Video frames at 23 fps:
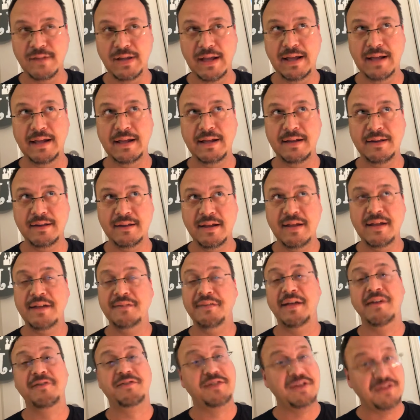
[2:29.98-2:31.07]
and
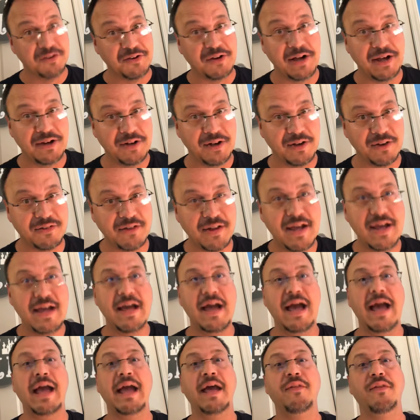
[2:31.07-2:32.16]
they have seasonal hot dogs,
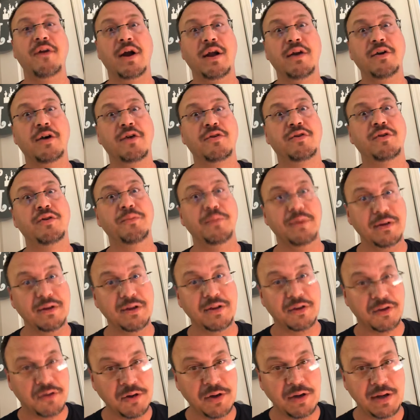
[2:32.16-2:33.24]
and their hot dogs are
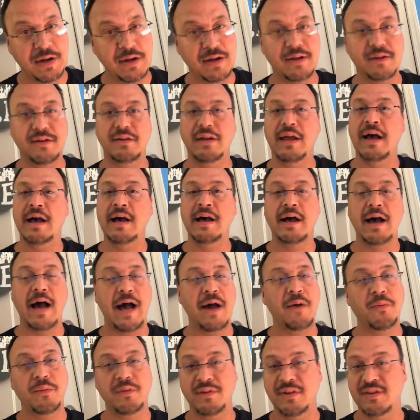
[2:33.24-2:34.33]
really good.
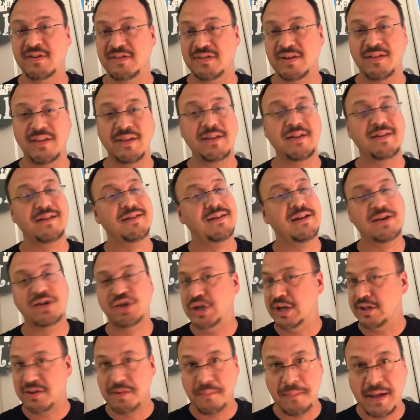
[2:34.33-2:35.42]
This is something, need to
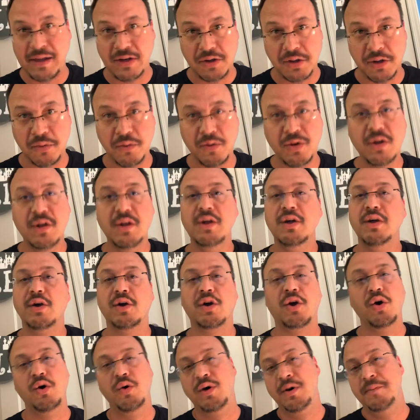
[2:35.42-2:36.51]
check the menu.
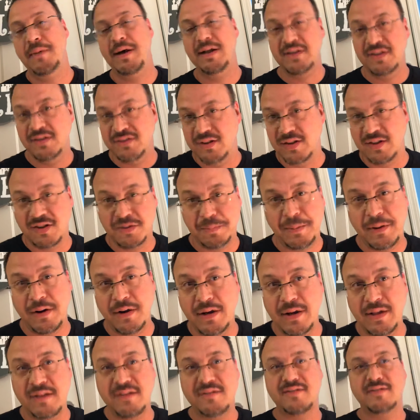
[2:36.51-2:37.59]
Go on My Disney
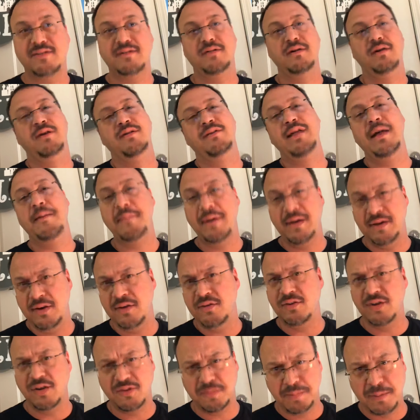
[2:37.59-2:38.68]
Experience, on that My
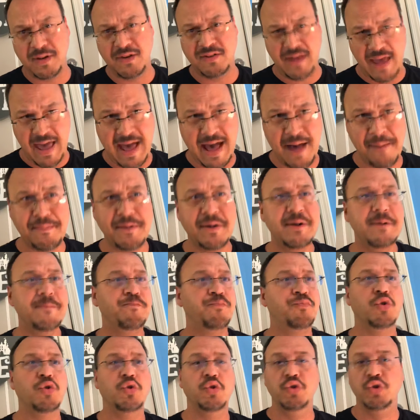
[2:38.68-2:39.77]
Disney Experience app,
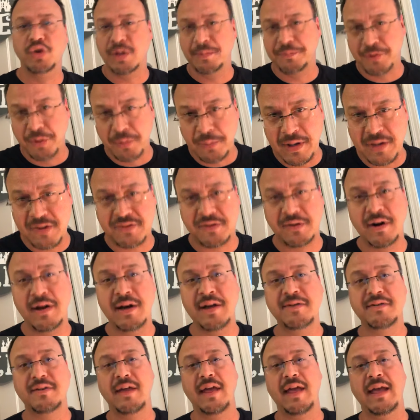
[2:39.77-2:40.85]
look up the
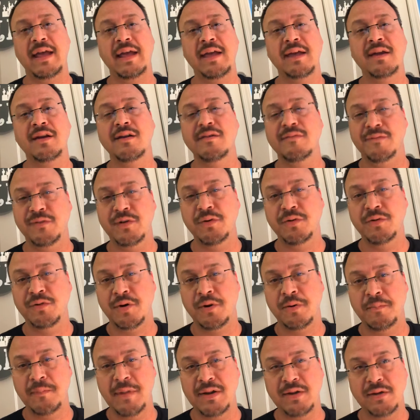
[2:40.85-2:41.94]
restaurant and view
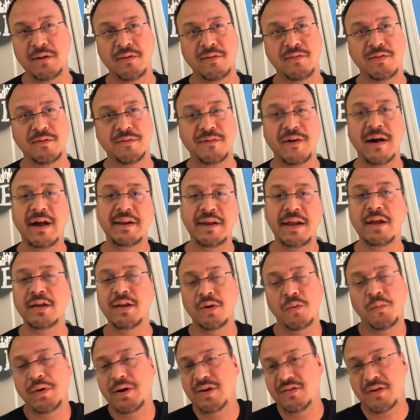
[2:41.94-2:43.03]
their menu to find out,
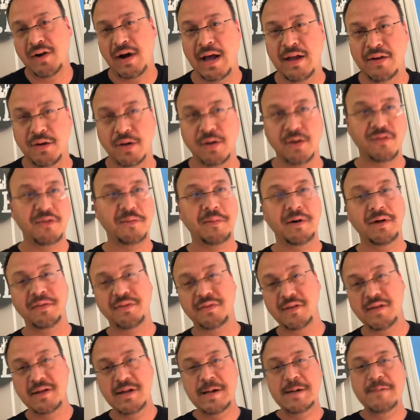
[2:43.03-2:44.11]
what is their hot dog of the
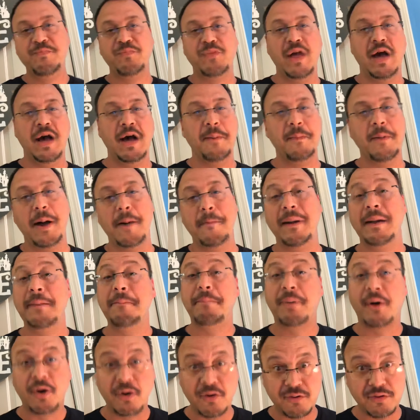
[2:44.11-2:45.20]
month. My
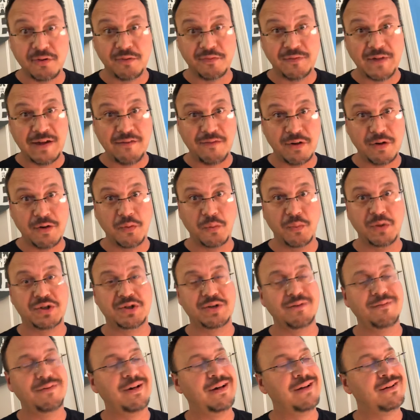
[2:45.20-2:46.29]
personal favorite, which
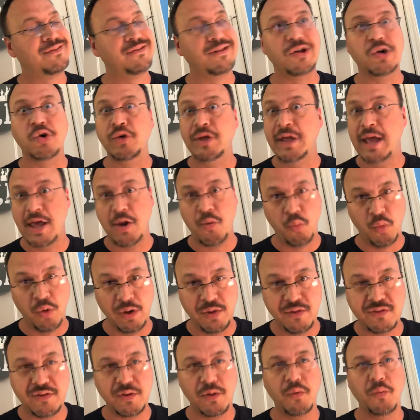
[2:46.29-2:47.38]
honestly only had
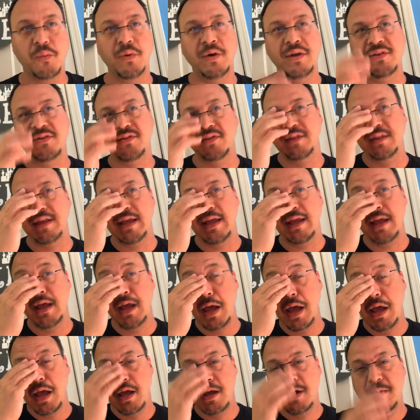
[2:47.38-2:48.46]
once, was
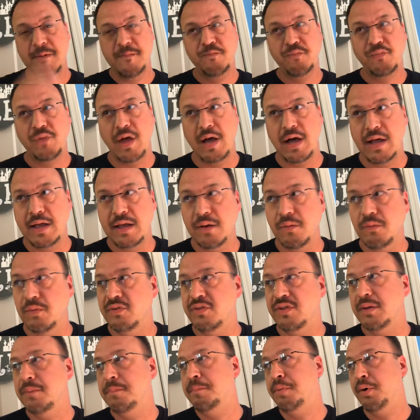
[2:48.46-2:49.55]
it was
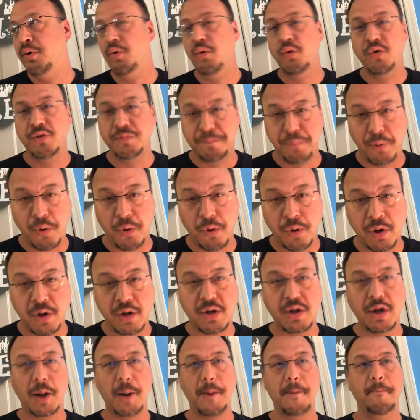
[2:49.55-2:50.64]
the pulled
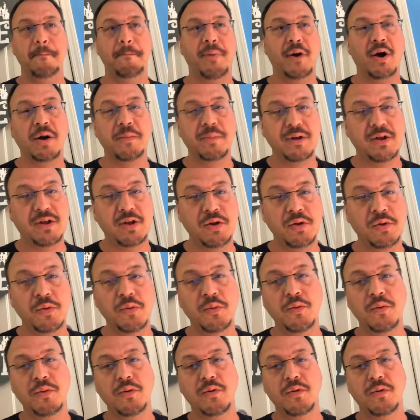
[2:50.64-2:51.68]
pork barbecue